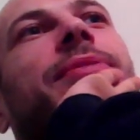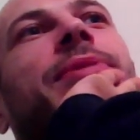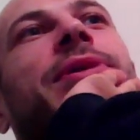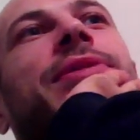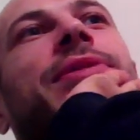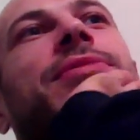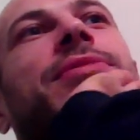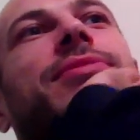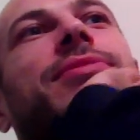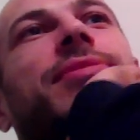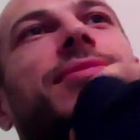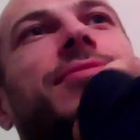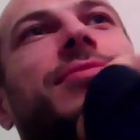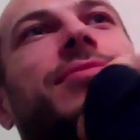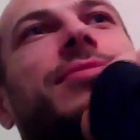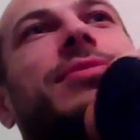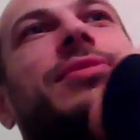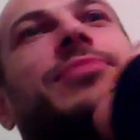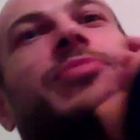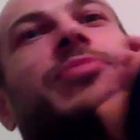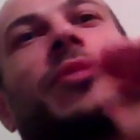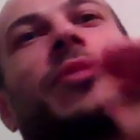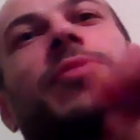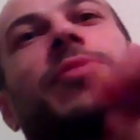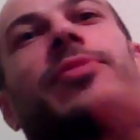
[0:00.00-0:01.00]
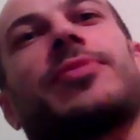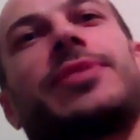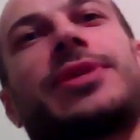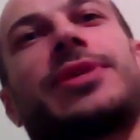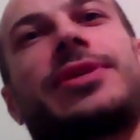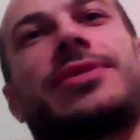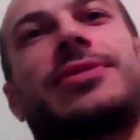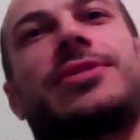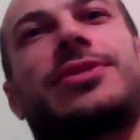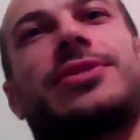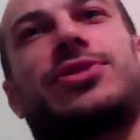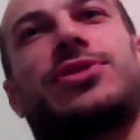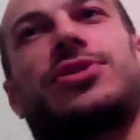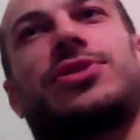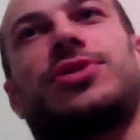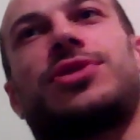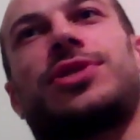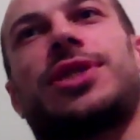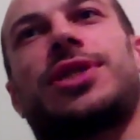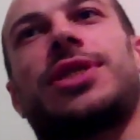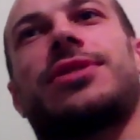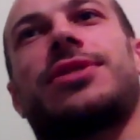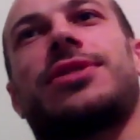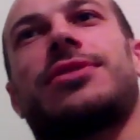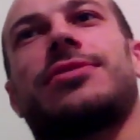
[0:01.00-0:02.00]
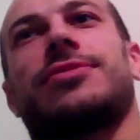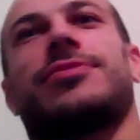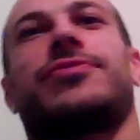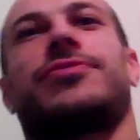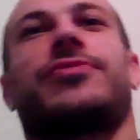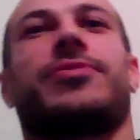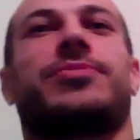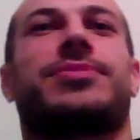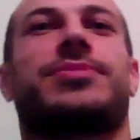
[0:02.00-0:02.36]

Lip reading: I mean, probably jiu-jitsu